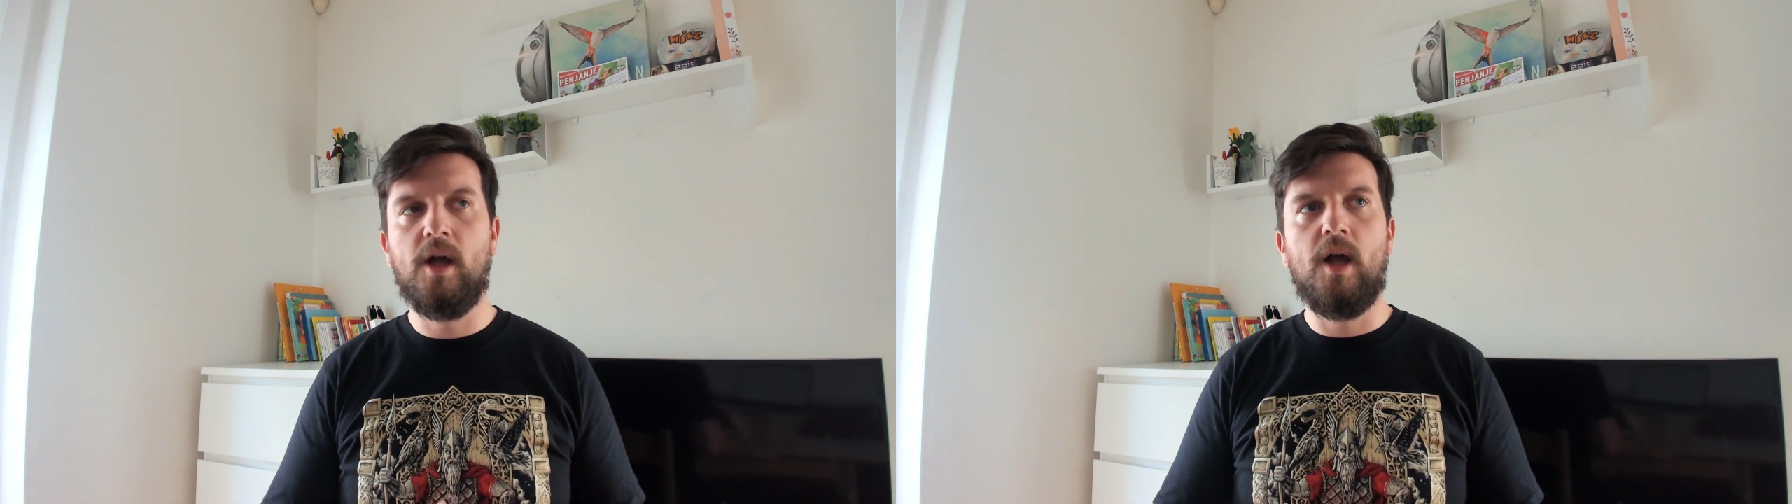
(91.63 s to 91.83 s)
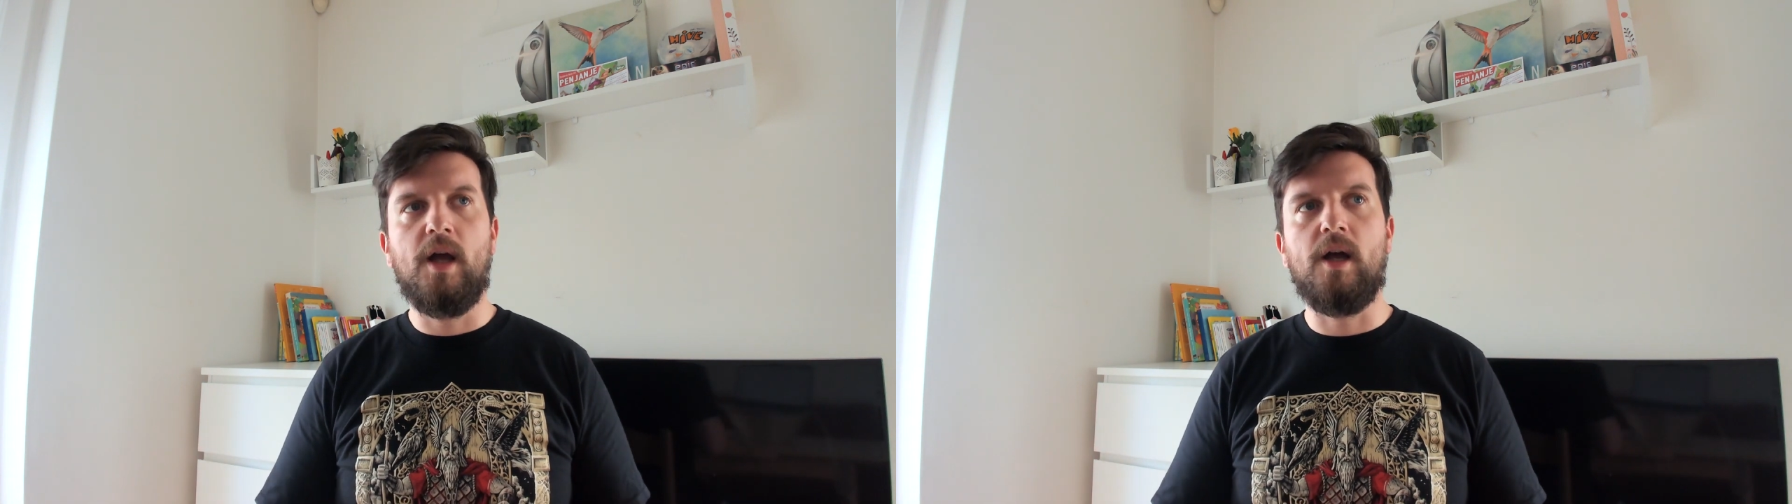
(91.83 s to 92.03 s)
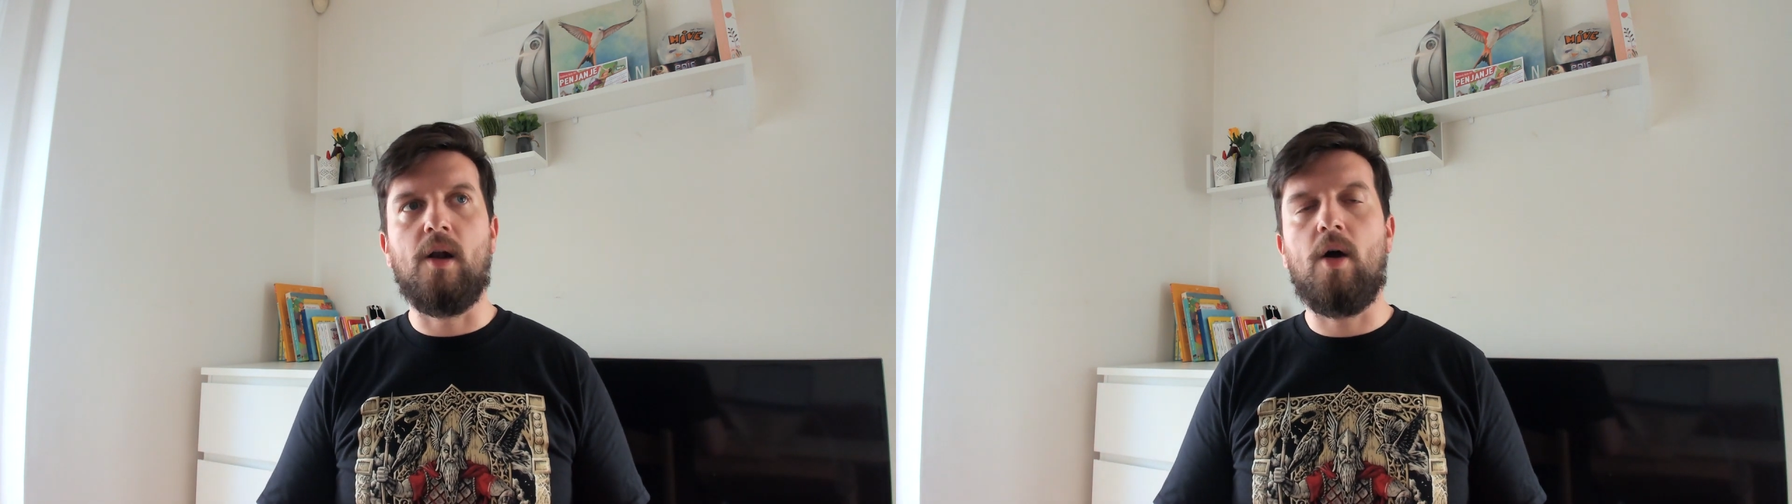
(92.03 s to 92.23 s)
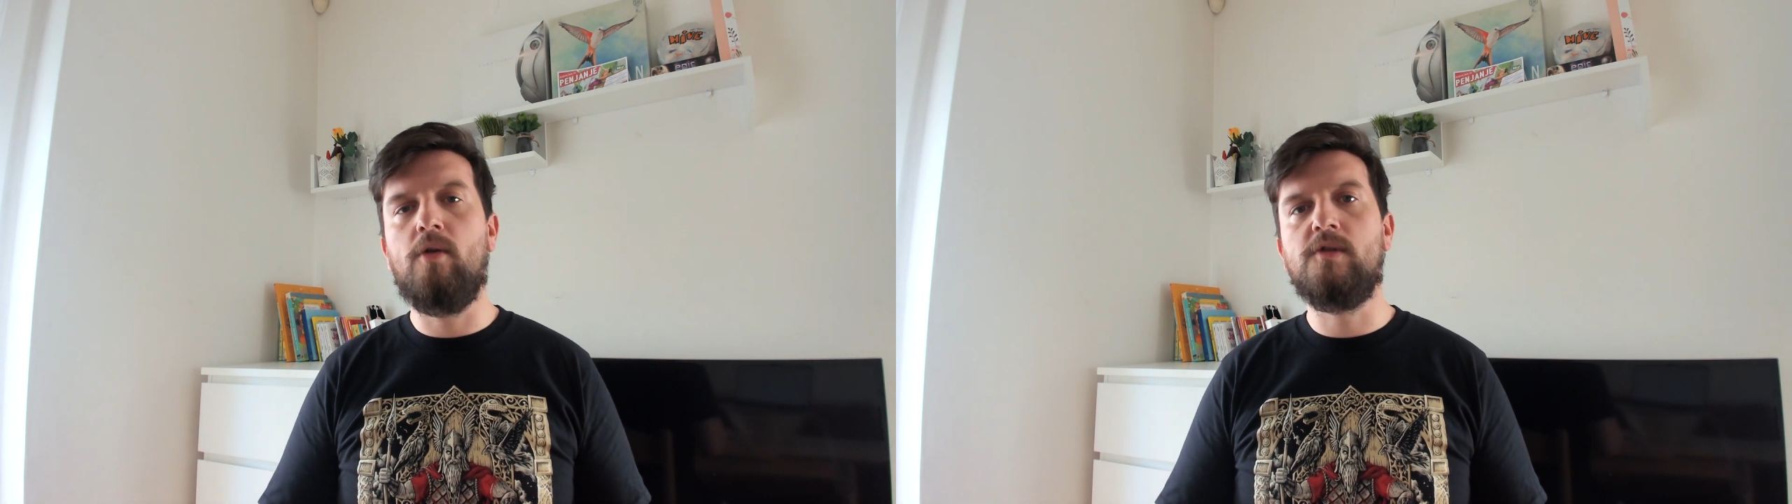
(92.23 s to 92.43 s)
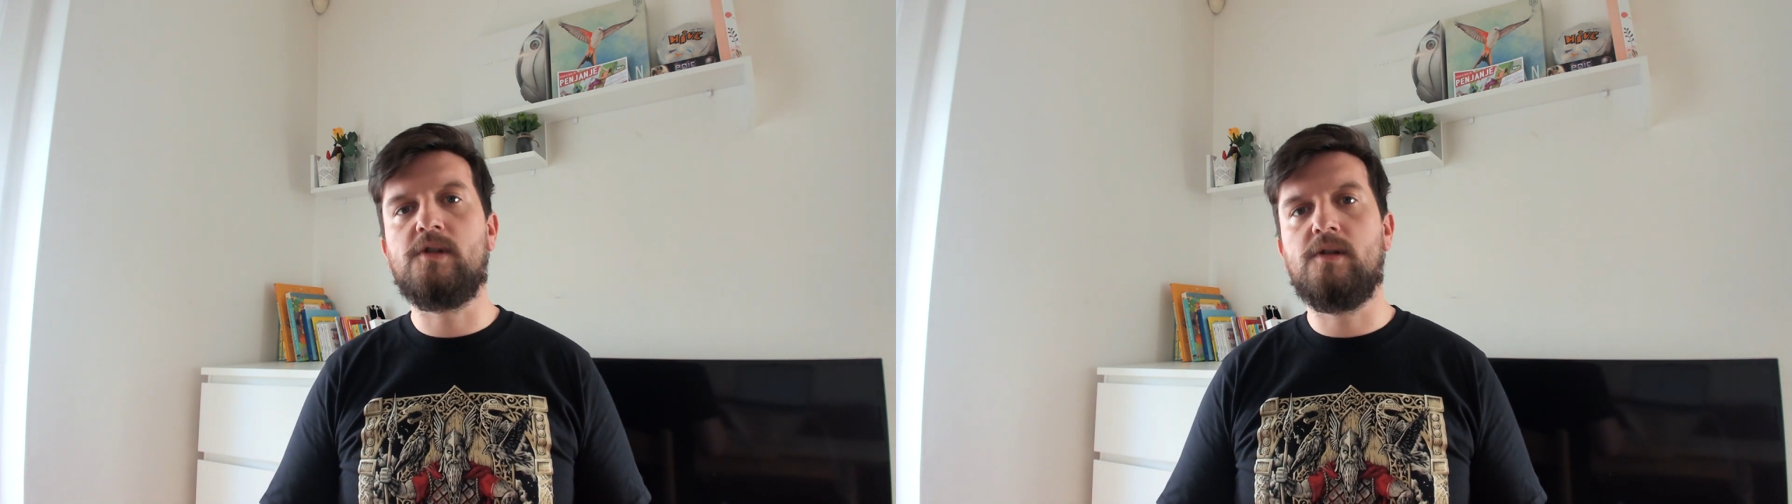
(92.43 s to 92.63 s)
It'll
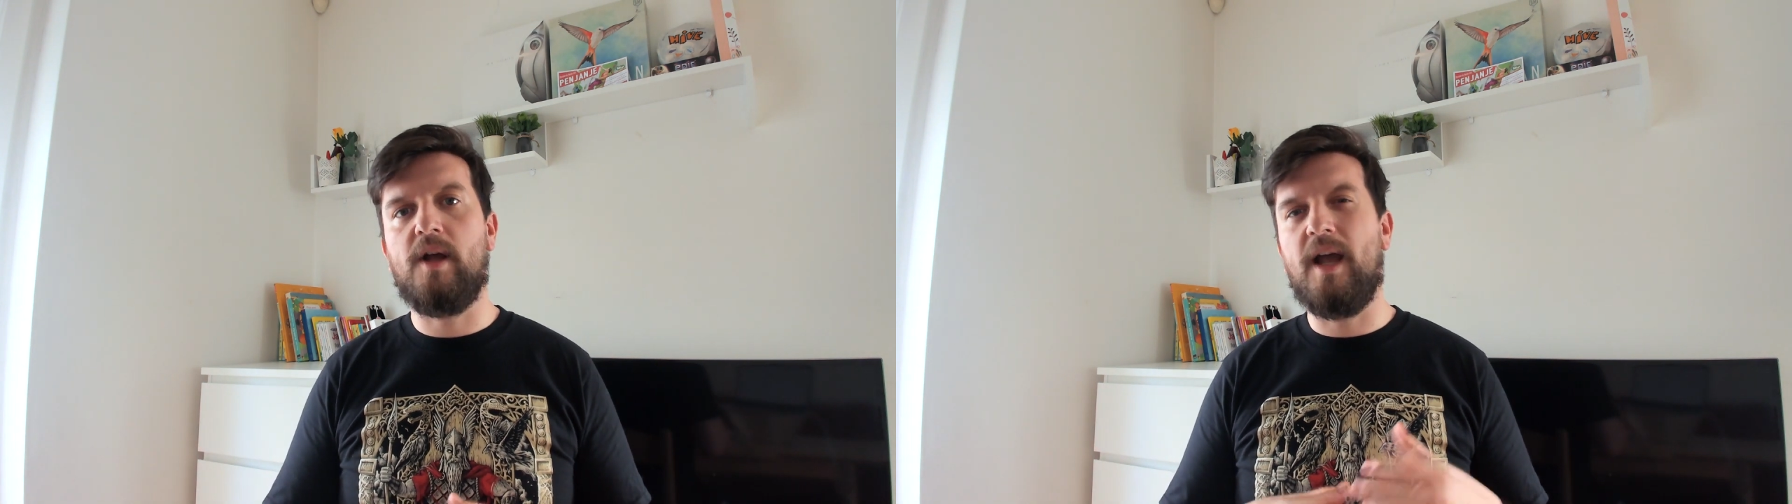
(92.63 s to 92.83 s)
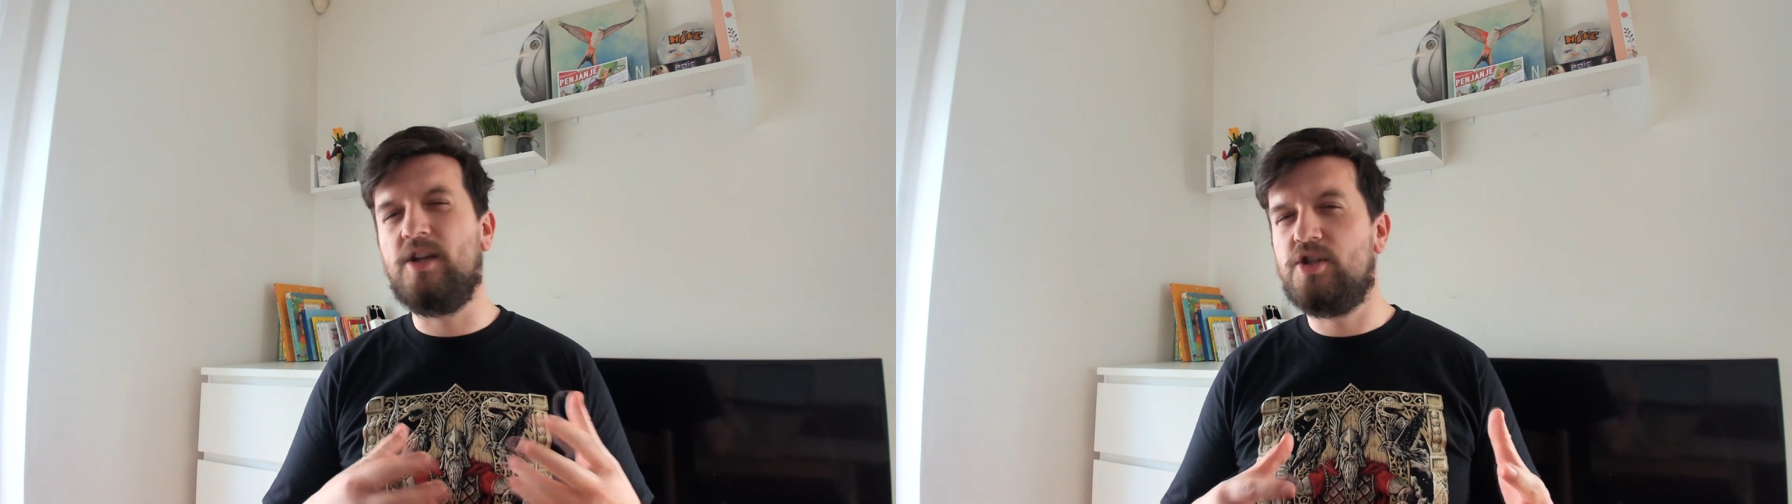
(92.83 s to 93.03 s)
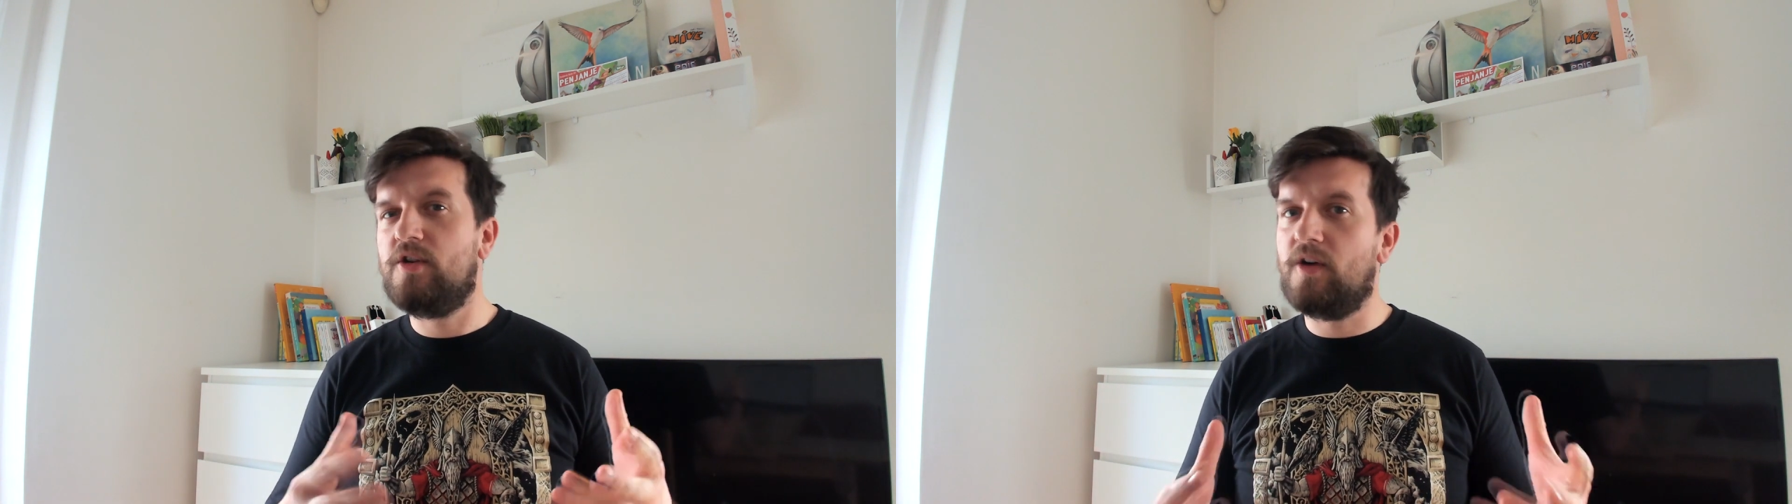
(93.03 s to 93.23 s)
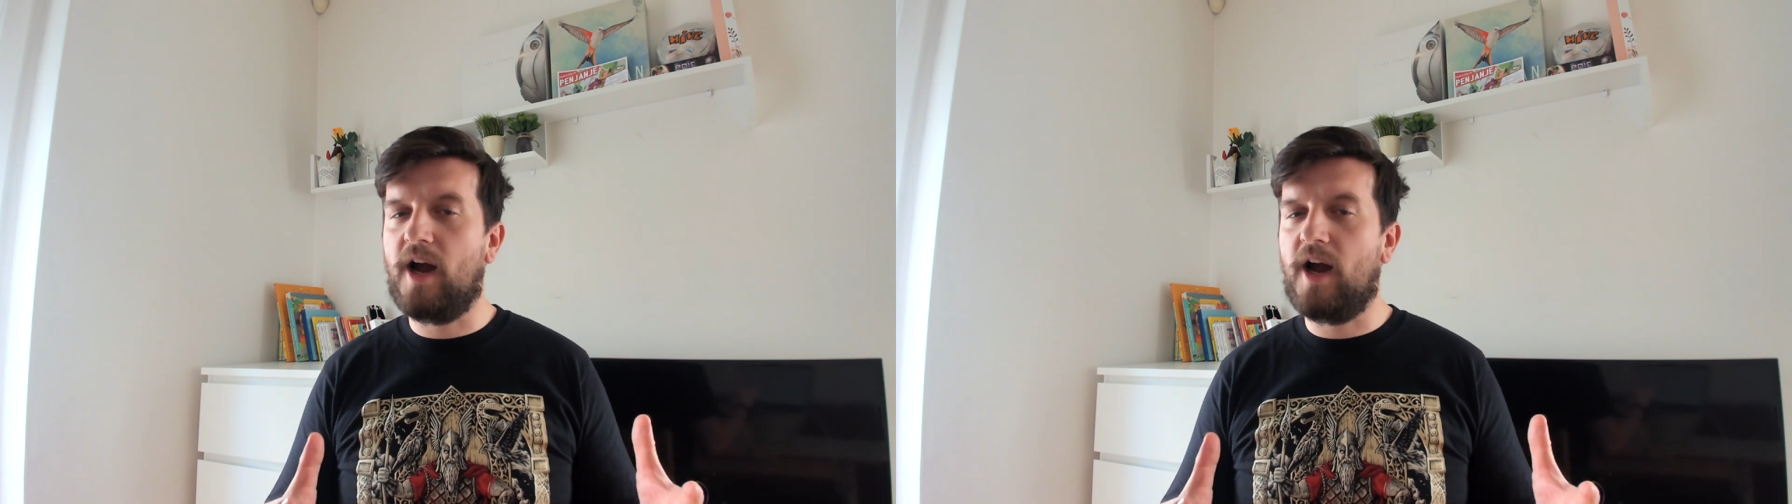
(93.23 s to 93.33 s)
host edgier